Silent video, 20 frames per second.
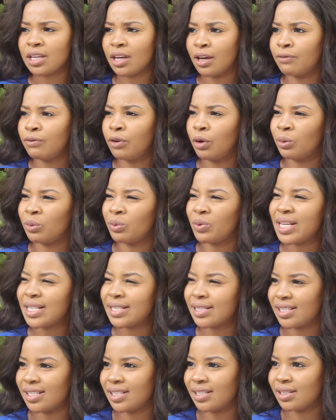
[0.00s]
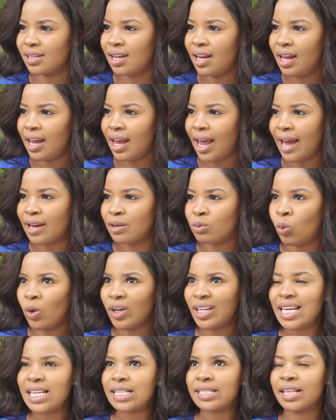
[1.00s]
here for a reason. And
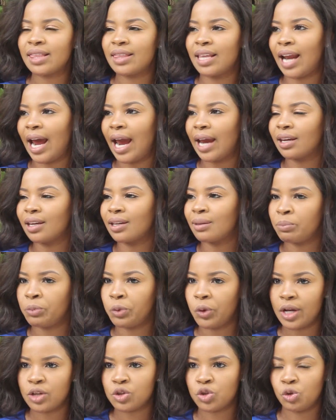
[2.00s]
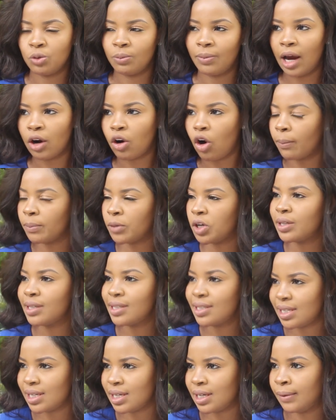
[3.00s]
what is it that I can bring to my
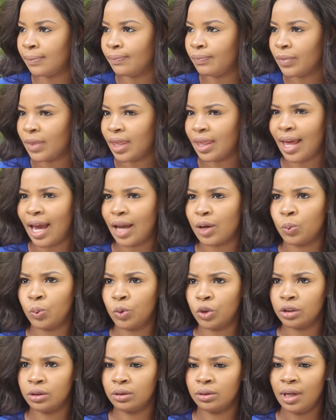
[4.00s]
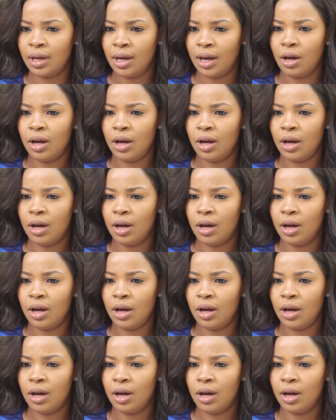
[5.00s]
community that will